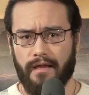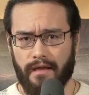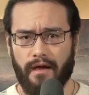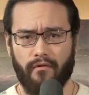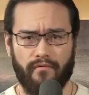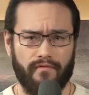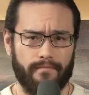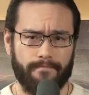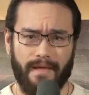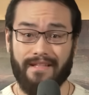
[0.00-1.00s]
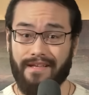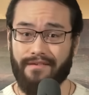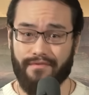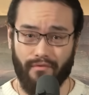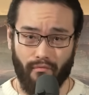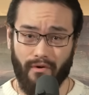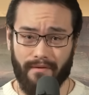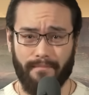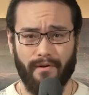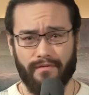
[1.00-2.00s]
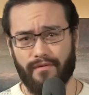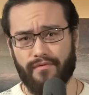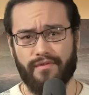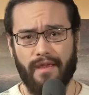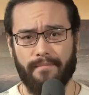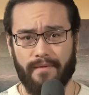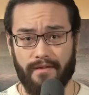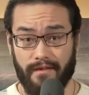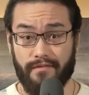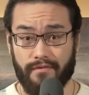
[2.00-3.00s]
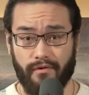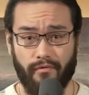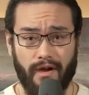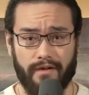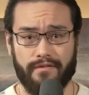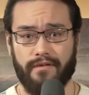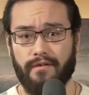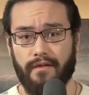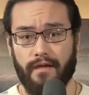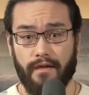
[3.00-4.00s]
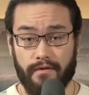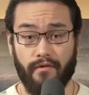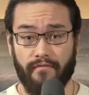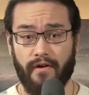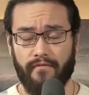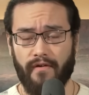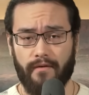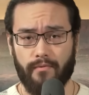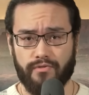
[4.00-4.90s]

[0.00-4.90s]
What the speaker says: However, at least one part of their statement is correct. No verifiable